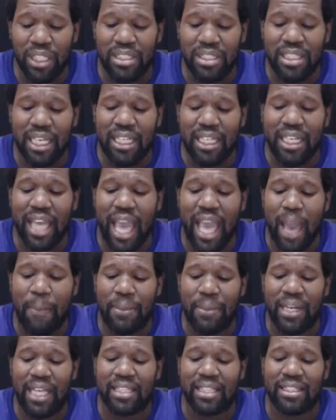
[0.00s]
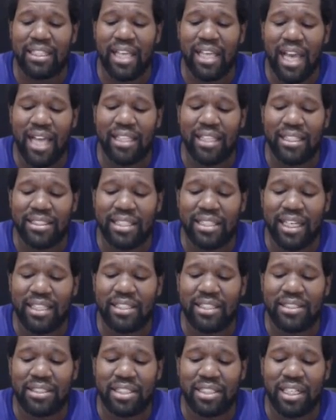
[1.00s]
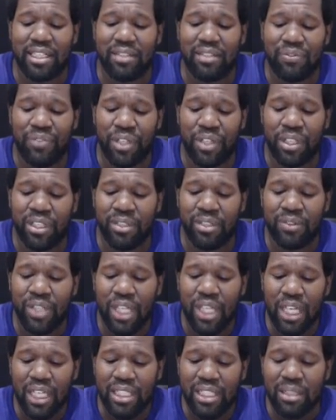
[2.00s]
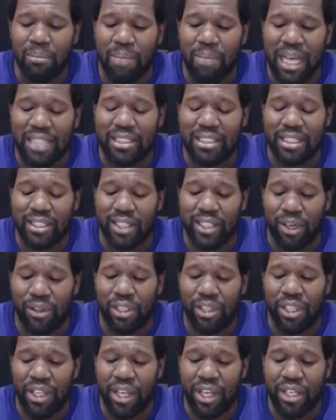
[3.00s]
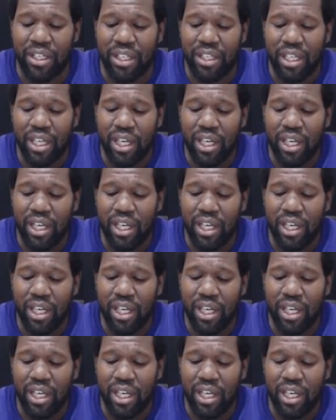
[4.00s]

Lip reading: It's saying it happened after the Alexander, son of Philip, the Macedonian,